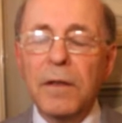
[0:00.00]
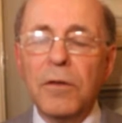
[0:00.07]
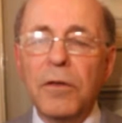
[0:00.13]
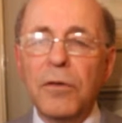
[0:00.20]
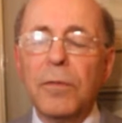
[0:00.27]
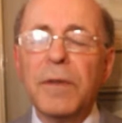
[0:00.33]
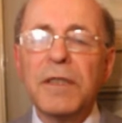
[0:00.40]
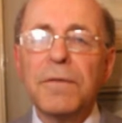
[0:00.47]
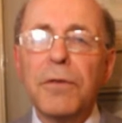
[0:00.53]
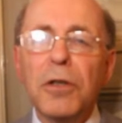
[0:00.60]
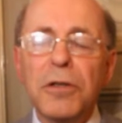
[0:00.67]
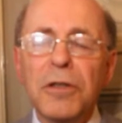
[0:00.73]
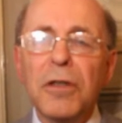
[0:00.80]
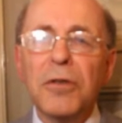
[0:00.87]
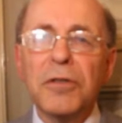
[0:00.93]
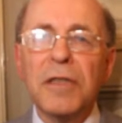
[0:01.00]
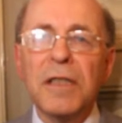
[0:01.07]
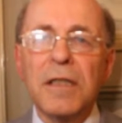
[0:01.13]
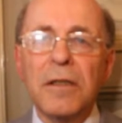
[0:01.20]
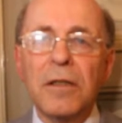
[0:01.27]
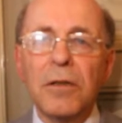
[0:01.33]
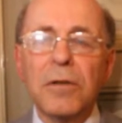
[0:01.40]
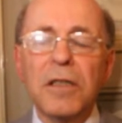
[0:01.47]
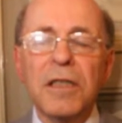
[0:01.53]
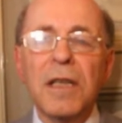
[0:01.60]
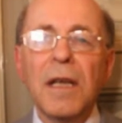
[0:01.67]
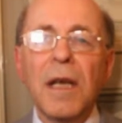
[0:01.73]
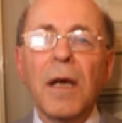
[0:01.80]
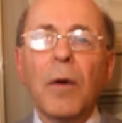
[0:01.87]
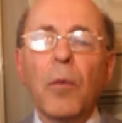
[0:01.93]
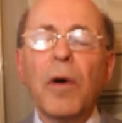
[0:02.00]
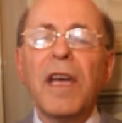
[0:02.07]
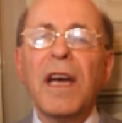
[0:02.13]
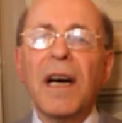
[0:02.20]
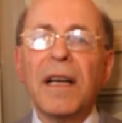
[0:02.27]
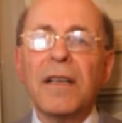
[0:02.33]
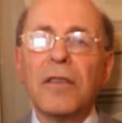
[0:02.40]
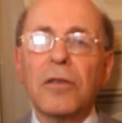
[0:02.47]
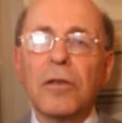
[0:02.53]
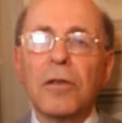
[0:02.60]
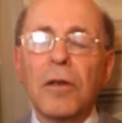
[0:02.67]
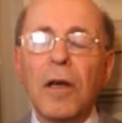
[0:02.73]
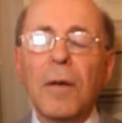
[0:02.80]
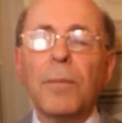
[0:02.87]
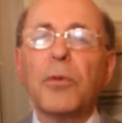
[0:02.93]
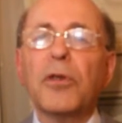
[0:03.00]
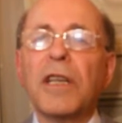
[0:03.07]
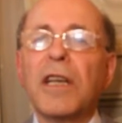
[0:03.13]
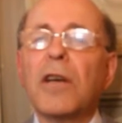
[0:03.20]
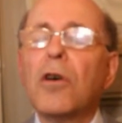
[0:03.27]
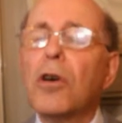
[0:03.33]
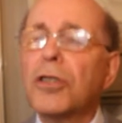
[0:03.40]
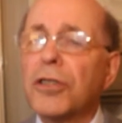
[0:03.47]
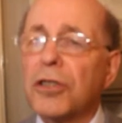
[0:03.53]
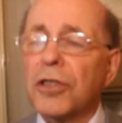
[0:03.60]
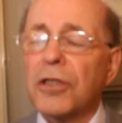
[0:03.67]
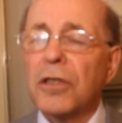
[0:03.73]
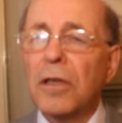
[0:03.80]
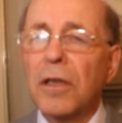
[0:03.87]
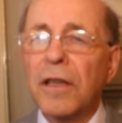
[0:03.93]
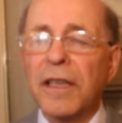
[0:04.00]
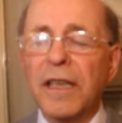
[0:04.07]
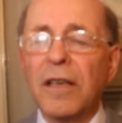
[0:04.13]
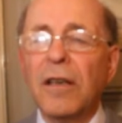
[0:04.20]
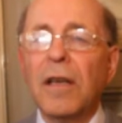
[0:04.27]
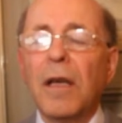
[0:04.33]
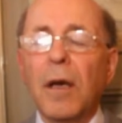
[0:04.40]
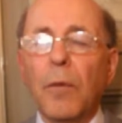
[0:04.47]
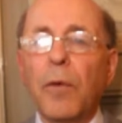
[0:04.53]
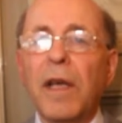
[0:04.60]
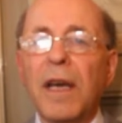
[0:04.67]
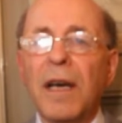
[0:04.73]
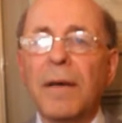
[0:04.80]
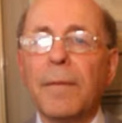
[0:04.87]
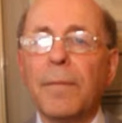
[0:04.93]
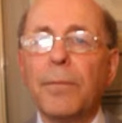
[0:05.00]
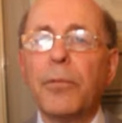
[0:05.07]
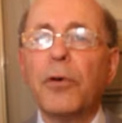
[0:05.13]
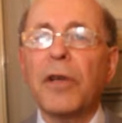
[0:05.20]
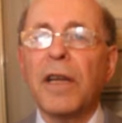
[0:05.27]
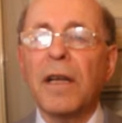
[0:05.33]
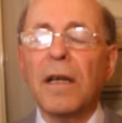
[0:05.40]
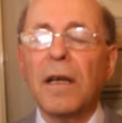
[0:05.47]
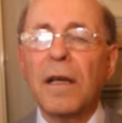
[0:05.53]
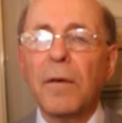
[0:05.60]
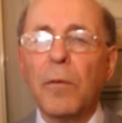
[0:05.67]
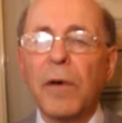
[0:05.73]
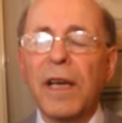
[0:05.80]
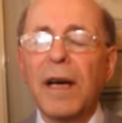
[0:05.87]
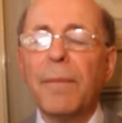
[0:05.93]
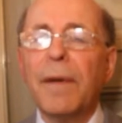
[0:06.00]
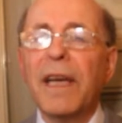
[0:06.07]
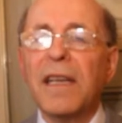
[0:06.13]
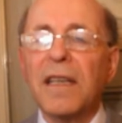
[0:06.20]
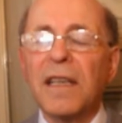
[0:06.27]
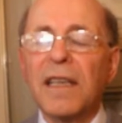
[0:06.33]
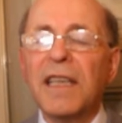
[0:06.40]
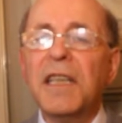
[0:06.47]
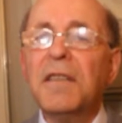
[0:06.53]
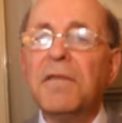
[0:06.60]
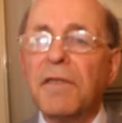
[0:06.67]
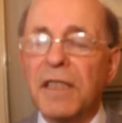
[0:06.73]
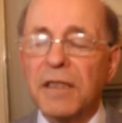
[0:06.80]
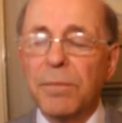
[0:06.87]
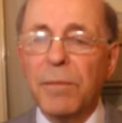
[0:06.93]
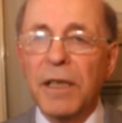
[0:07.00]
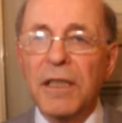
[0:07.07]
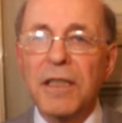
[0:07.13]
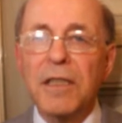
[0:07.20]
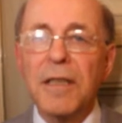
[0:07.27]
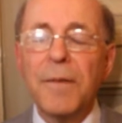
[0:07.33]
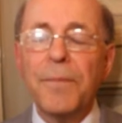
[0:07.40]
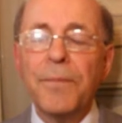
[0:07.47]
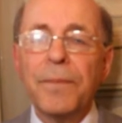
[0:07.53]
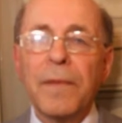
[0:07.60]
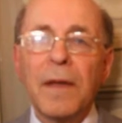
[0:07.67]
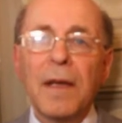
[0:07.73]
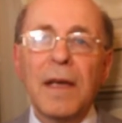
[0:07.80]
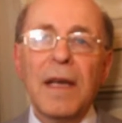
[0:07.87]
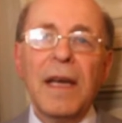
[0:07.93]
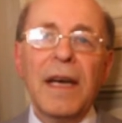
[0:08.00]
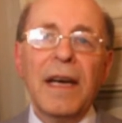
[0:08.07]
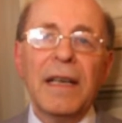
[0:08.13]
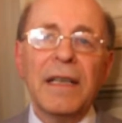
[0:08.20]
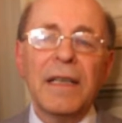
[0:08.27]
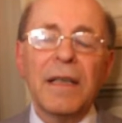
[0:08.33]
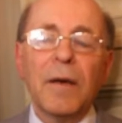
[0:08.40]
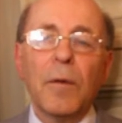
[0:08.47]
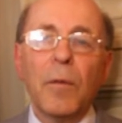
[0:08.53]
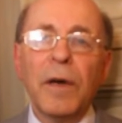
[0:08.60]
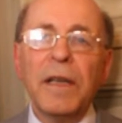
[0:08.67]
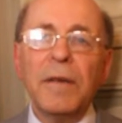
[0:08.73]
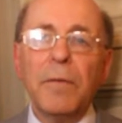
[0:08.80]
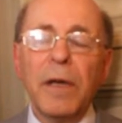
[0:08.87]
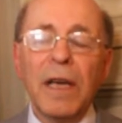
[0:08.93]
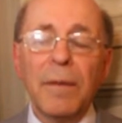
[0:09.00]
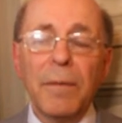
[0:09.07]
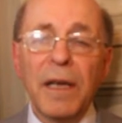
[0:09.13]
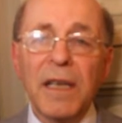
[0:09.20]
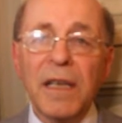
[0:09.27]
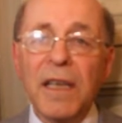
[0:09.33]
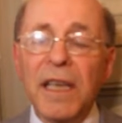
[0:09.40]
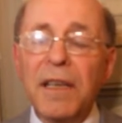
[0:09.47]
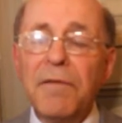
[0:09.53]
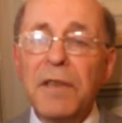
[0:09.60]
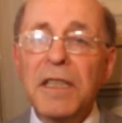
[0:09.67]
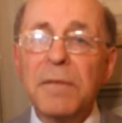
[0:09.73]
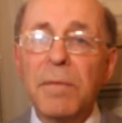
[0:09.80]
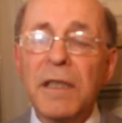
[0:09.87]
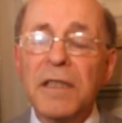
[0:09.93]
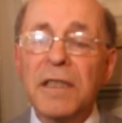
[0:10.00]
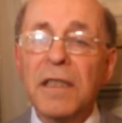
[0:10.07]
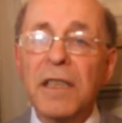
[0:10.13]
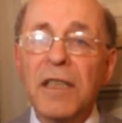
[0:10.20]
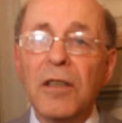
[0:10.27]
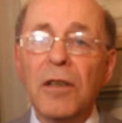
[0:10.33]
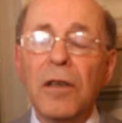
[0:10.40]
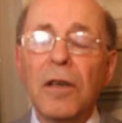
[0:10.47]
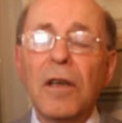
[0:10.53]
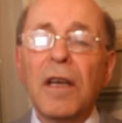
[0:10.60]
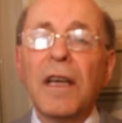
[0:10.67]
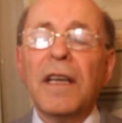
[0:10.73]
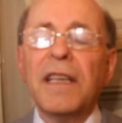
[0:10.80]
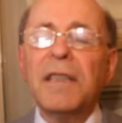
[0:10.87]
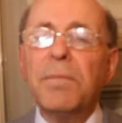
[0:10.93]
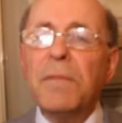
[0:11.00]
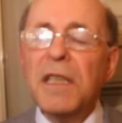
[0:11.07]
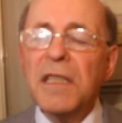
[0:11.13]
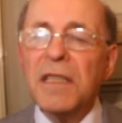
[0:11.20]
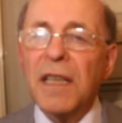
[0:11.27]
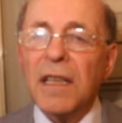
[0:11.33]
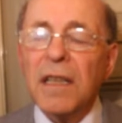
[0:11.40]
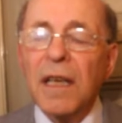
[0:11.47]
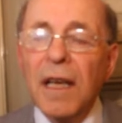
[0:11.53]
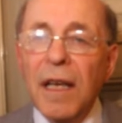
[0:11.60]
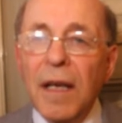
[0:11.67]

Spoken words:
you must first notice we are not putting costs there. We are making investments. And when we are making investments there, it means that